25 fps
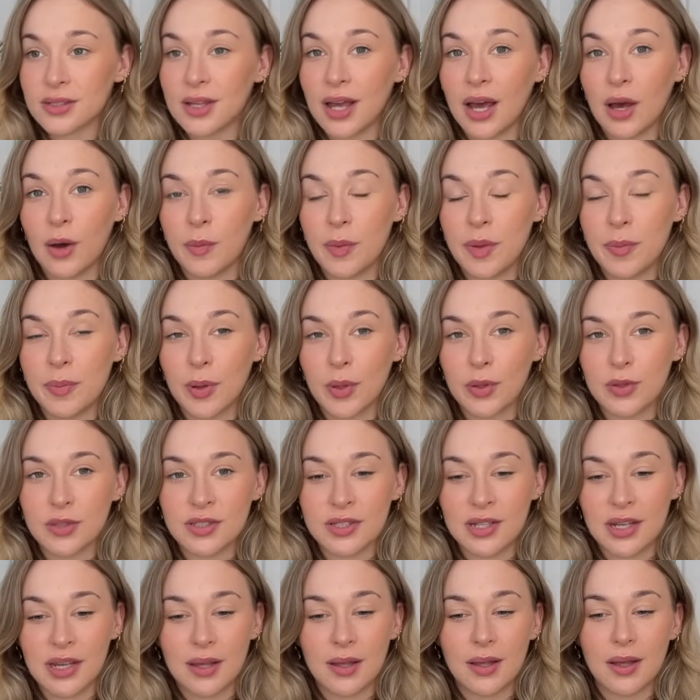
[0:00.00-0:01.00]
I'll be
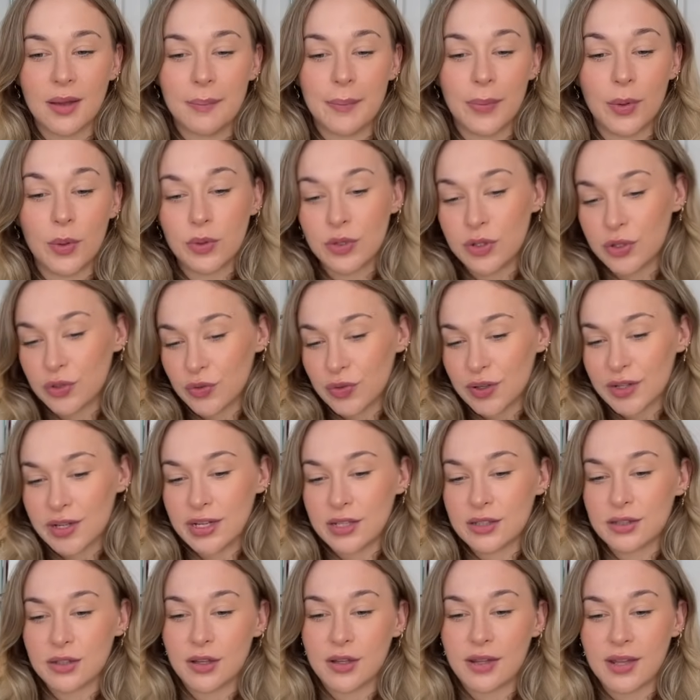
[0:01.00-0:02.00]
posting bonus
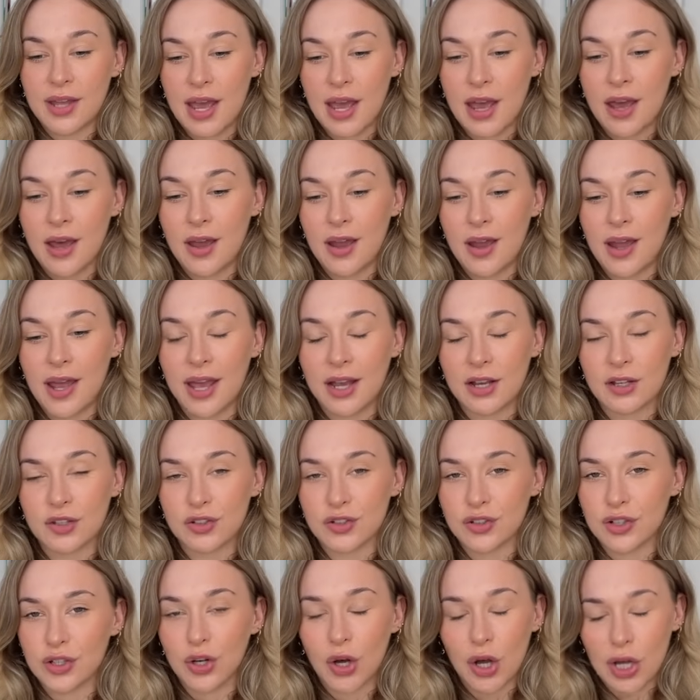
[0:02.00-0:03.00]
readings on there,
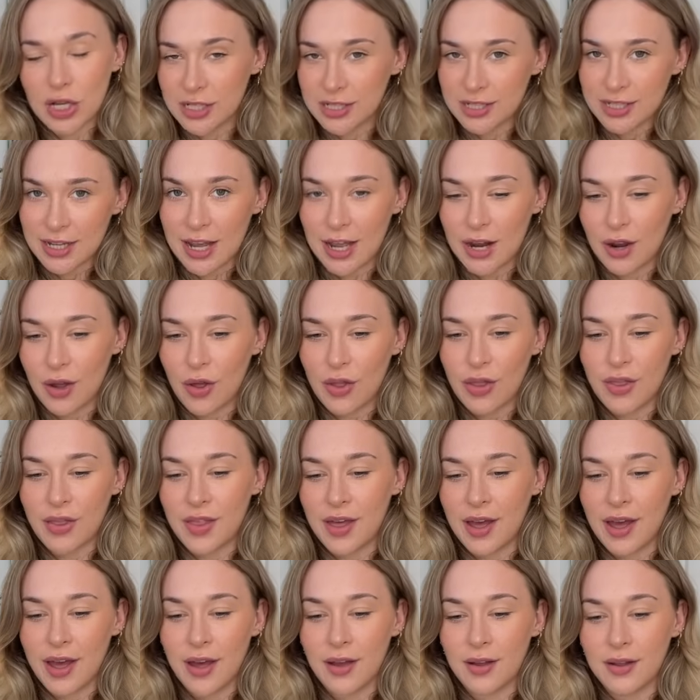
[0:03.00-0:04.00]
extra content on
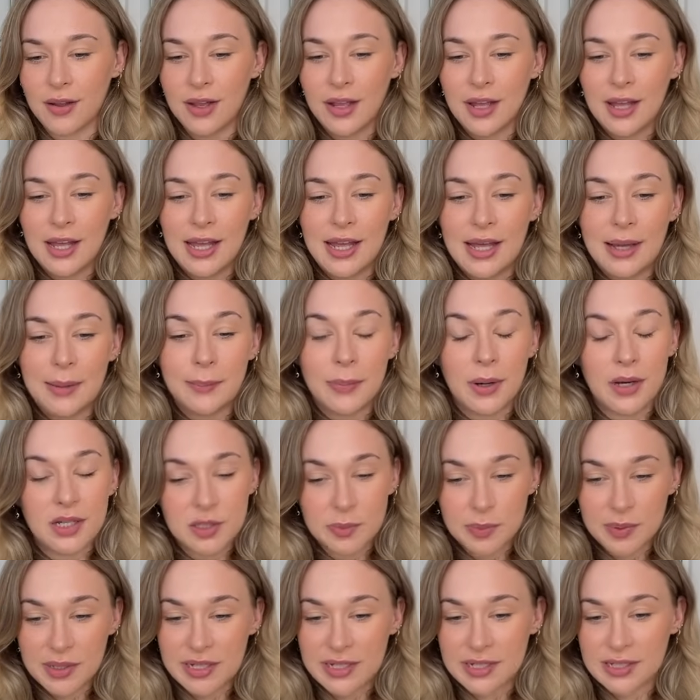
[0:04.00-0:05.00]
there,
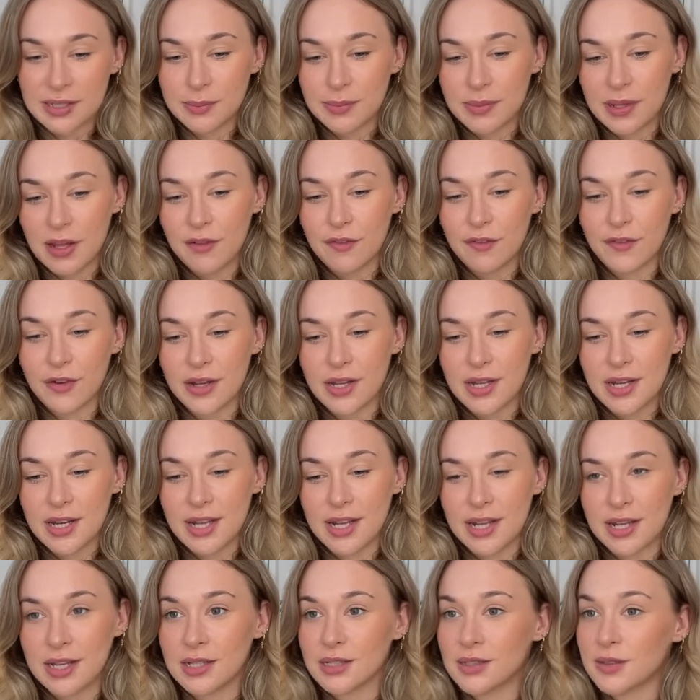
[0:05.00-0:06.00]
possibly some love
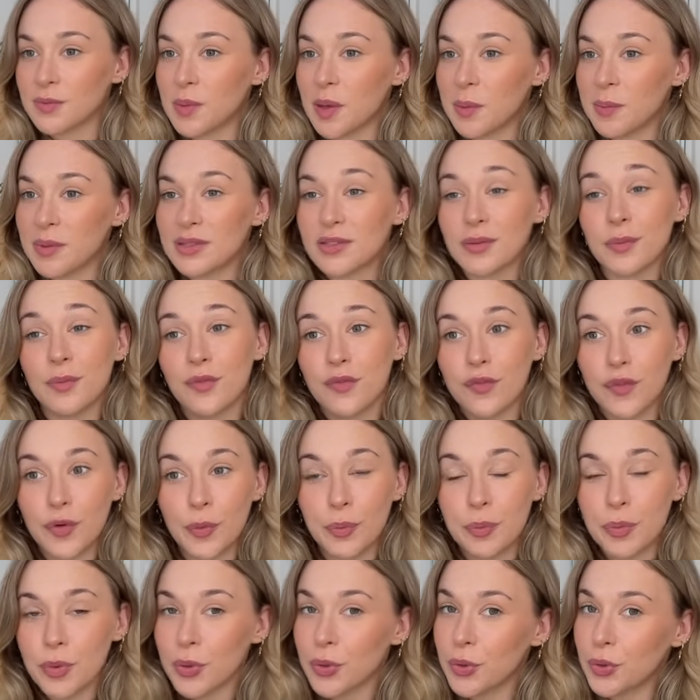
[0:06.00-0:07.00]
readings, maybe some full
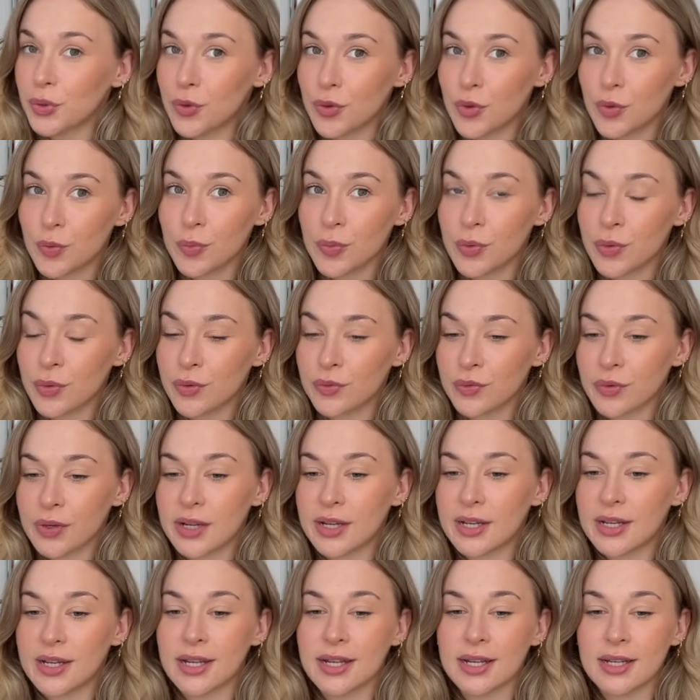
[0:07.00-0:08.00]
moon, new moon
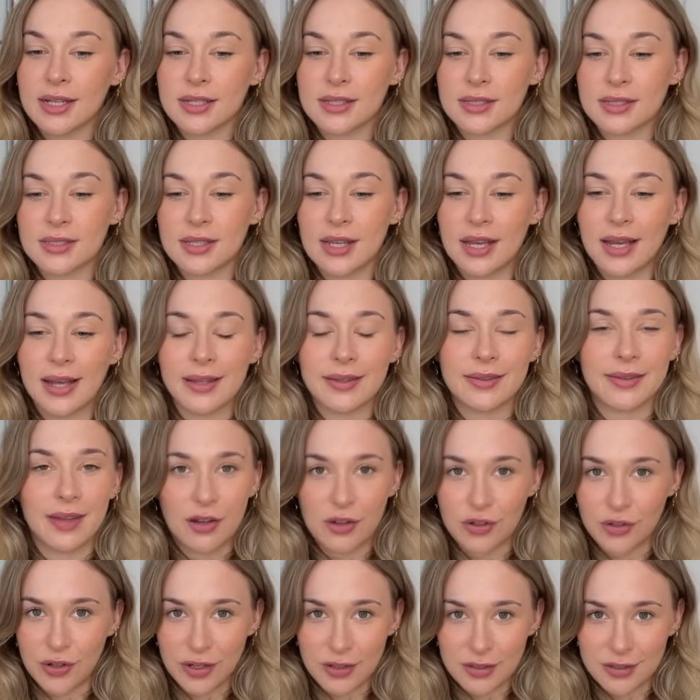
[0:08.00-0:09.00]
readings, et
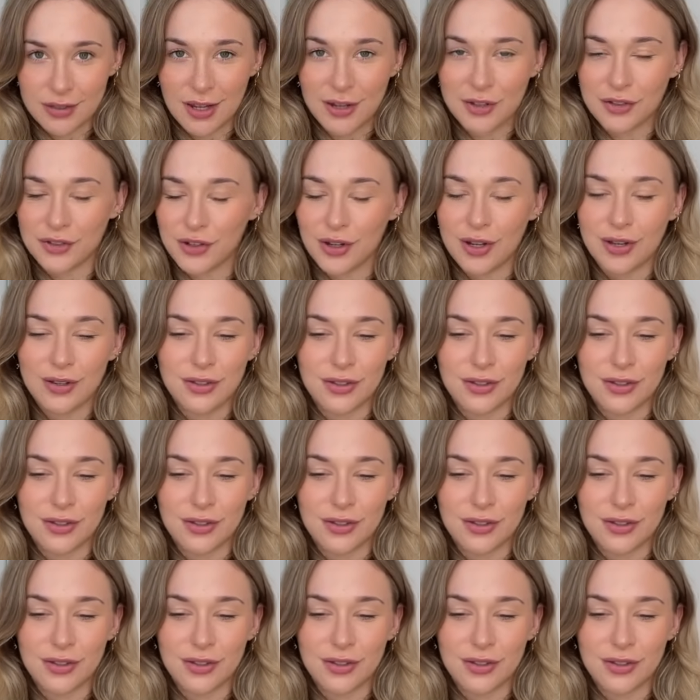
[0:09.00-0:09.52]
cetera, et cetera.